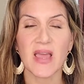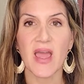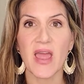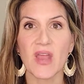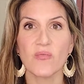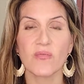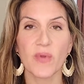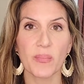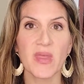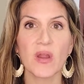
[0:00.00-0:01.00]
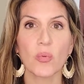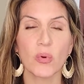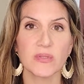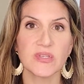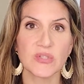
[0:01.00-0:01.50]
and from there
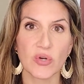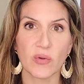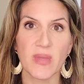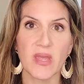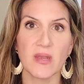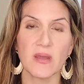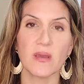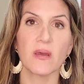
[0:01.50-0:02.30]
we'll determine